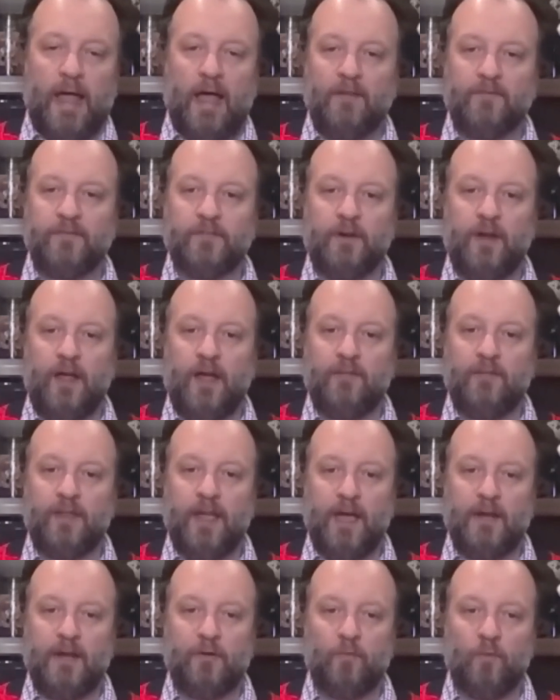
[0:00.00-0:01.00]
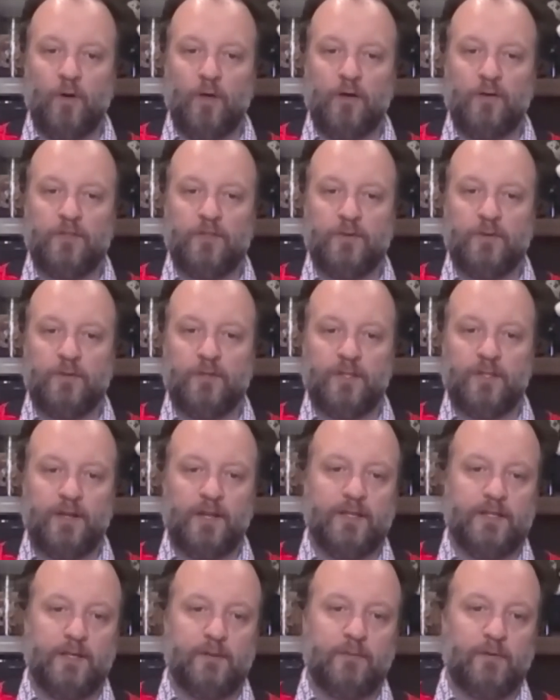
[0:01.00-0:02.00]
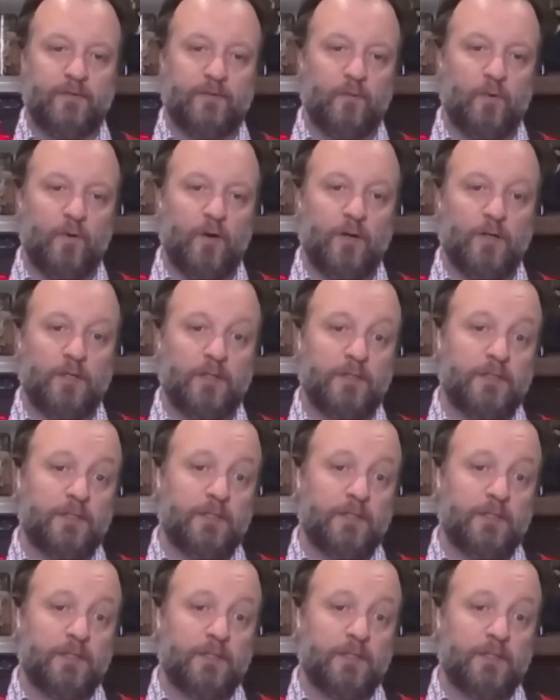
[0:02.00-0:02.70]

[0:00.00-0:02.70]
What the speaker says: after having added water to it than I did before.